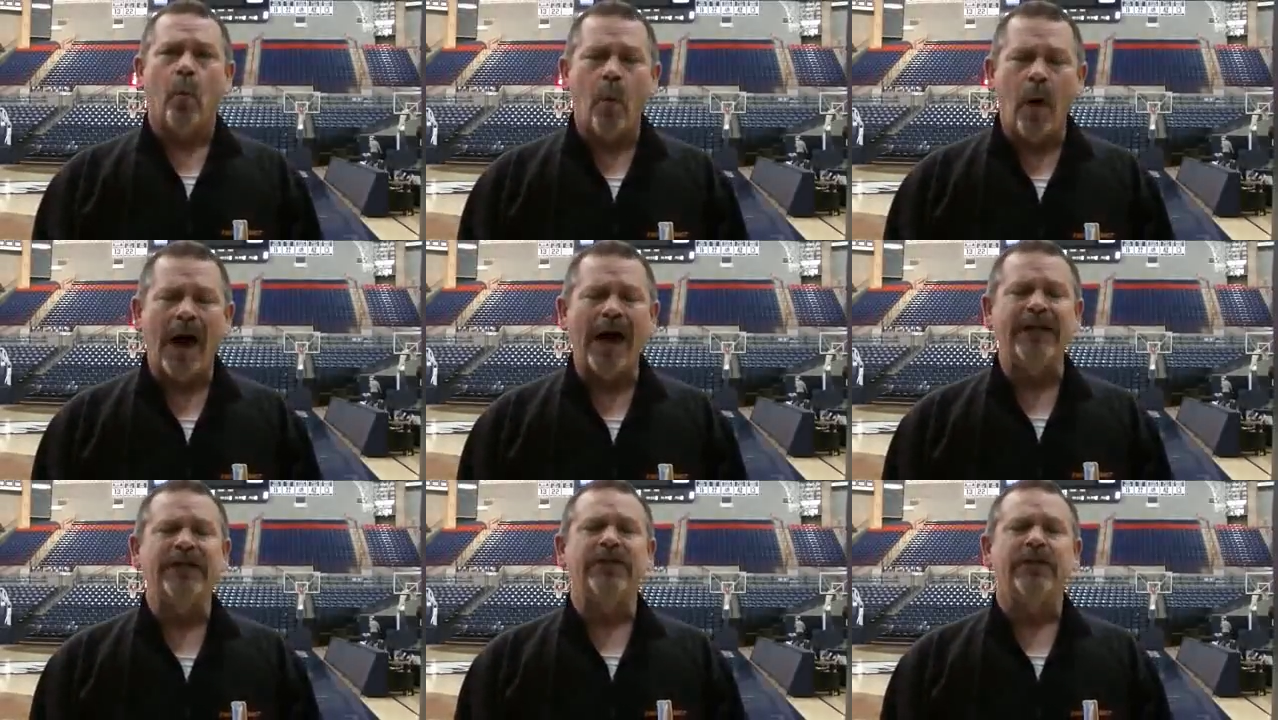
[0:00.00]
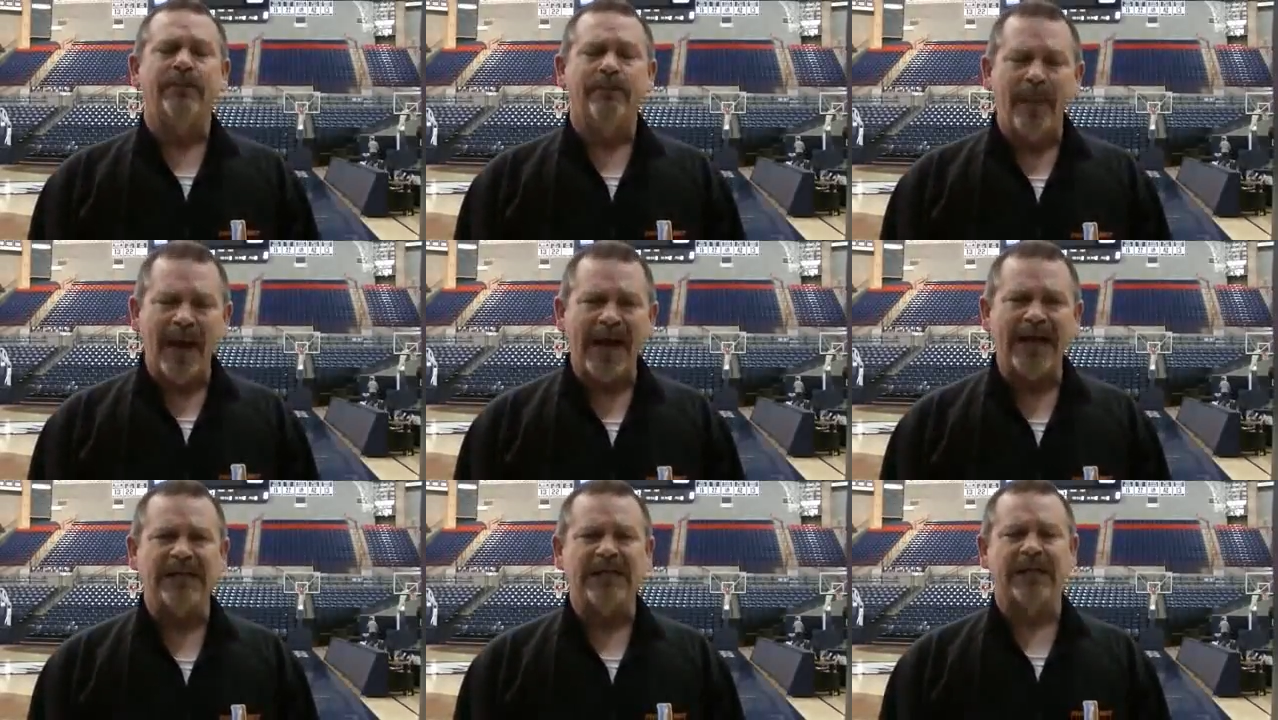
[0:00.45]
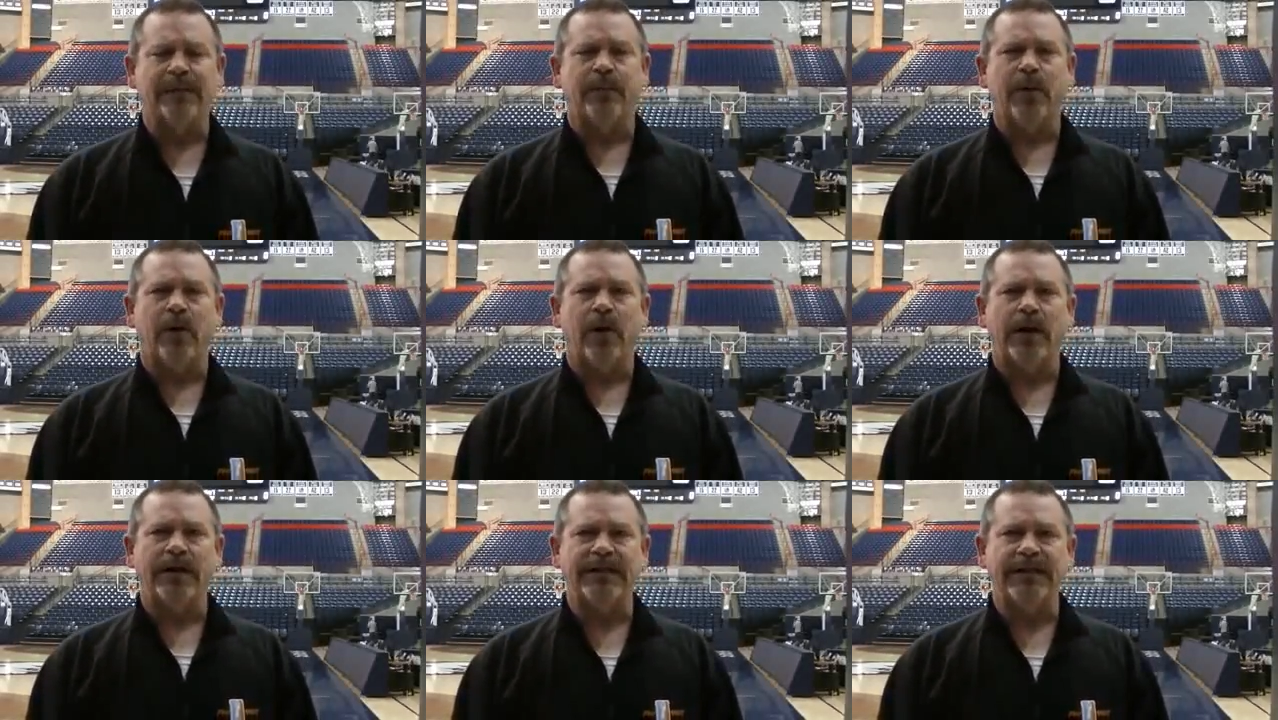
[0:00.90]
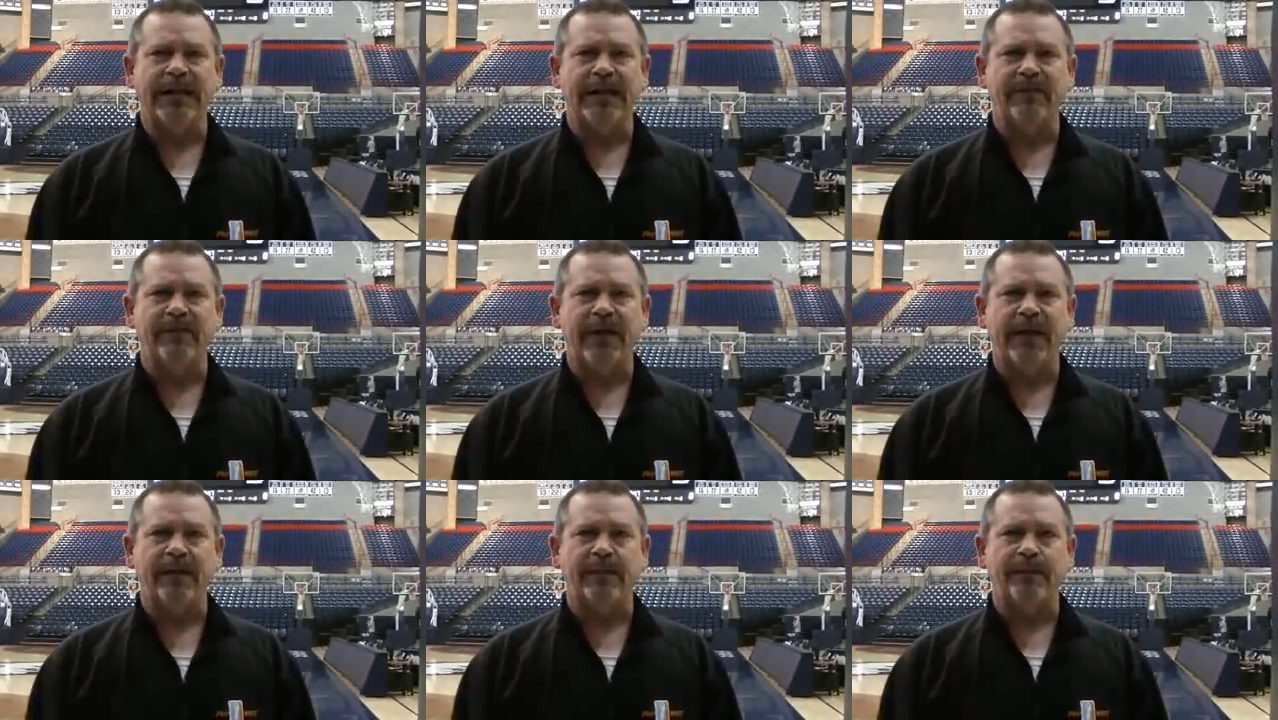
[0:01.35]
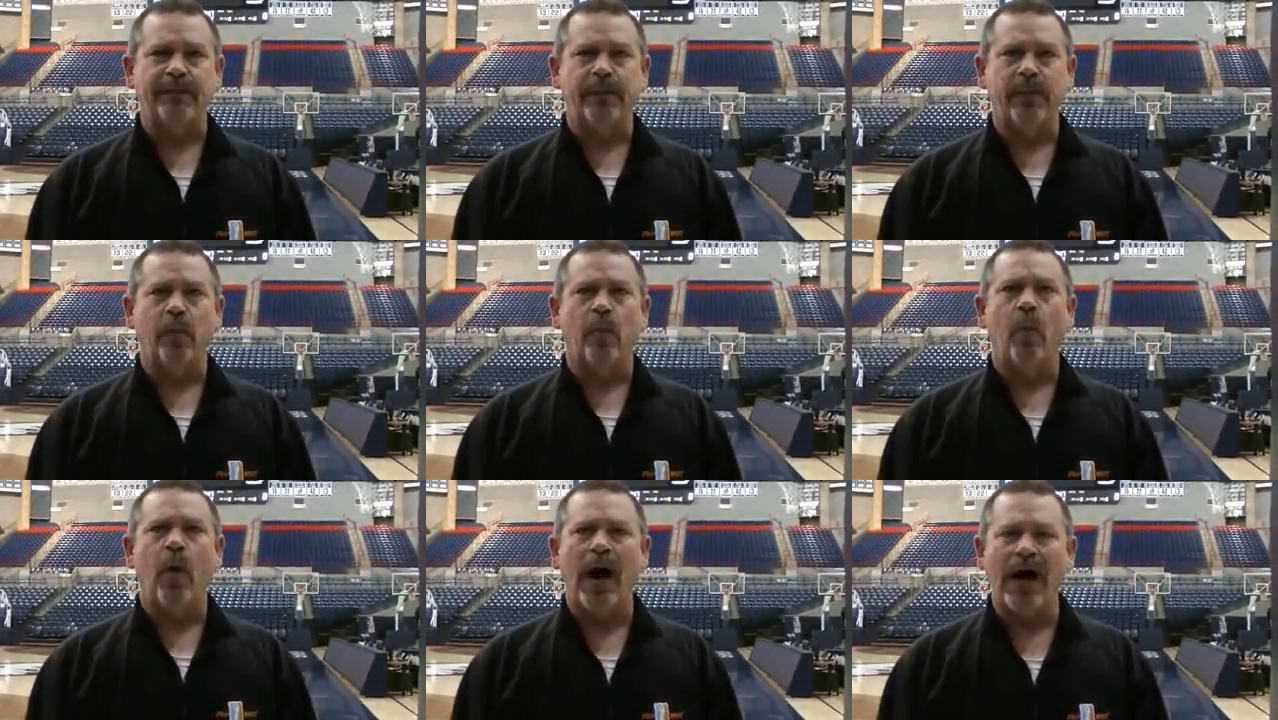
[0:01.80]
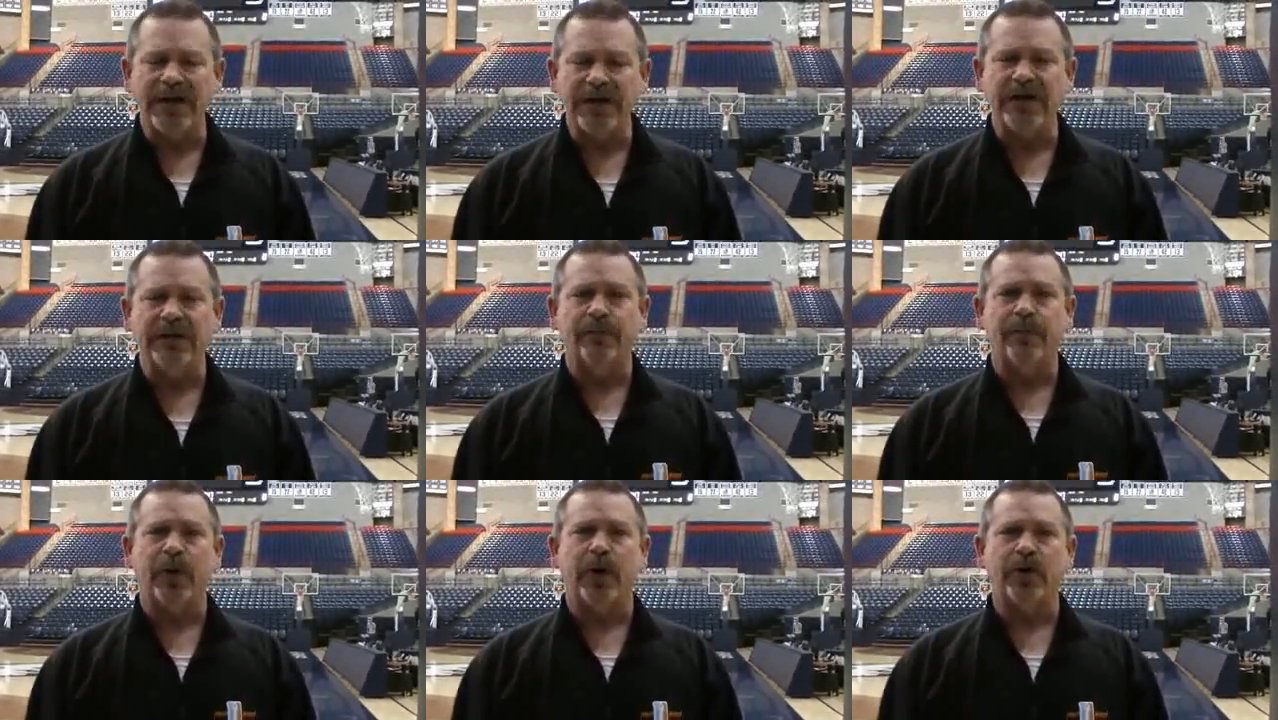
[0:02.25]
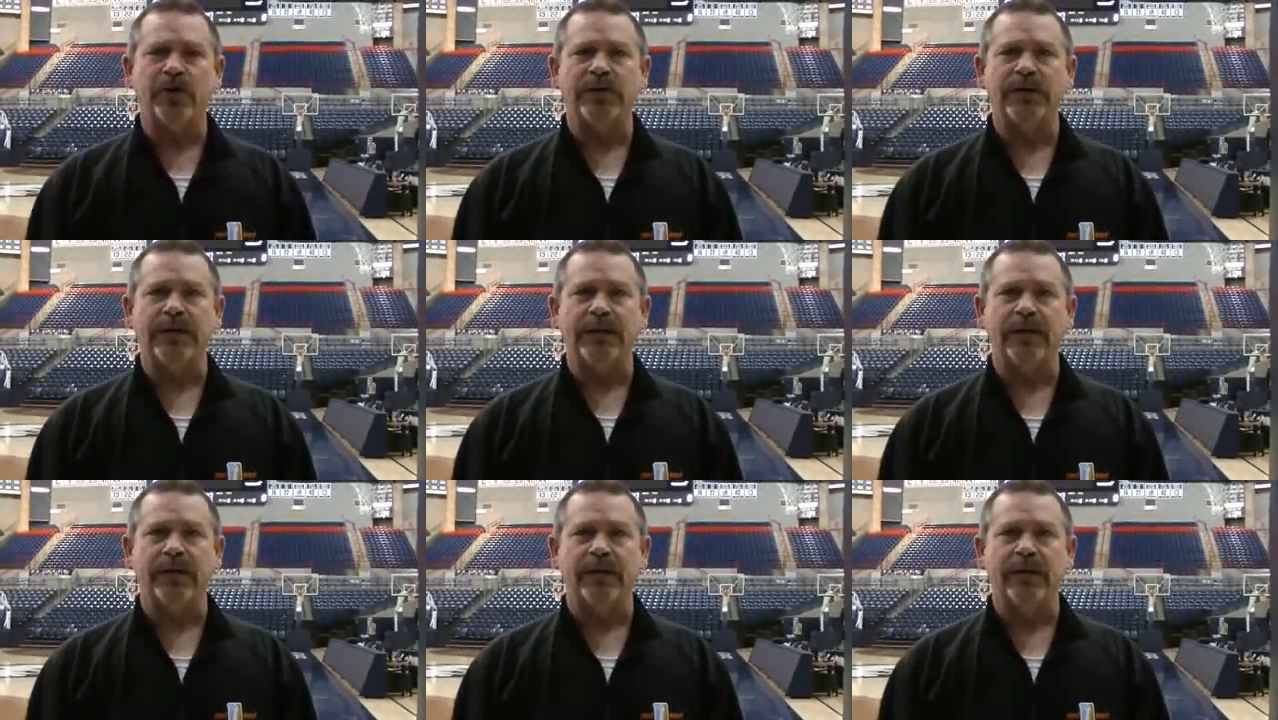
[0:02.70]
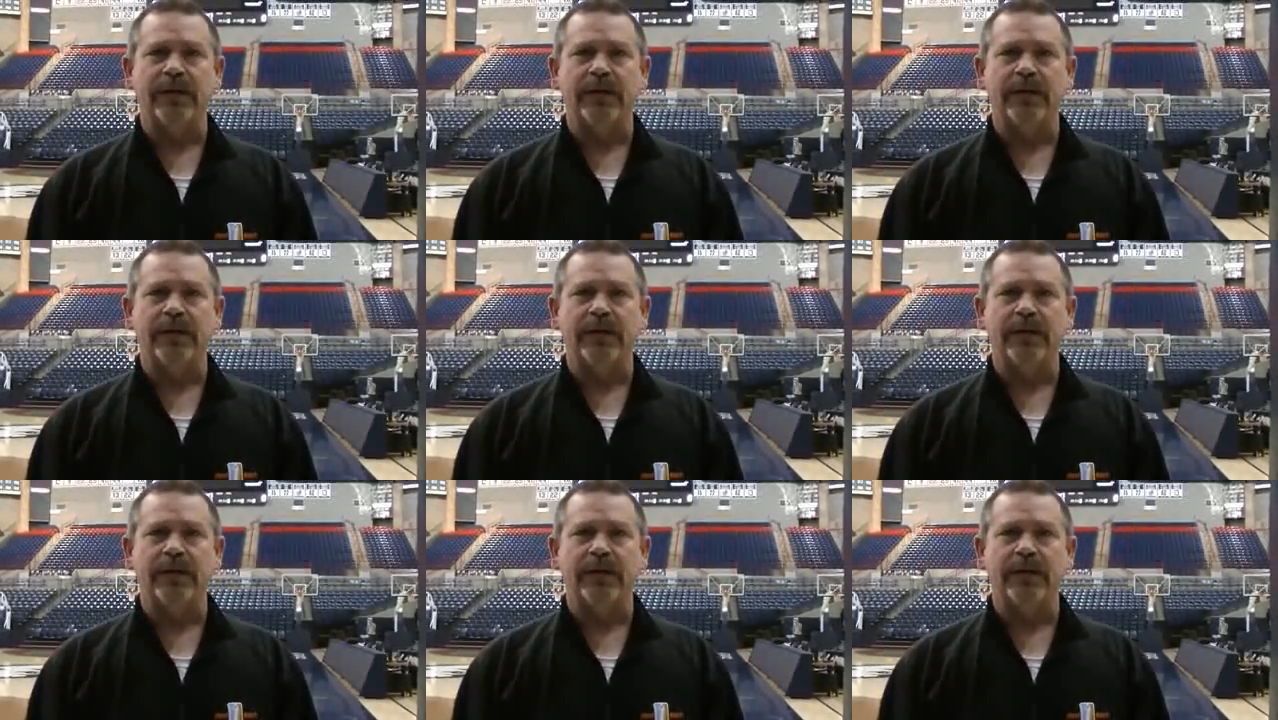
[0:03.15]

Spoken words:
watch basketball on TV. Watch in person.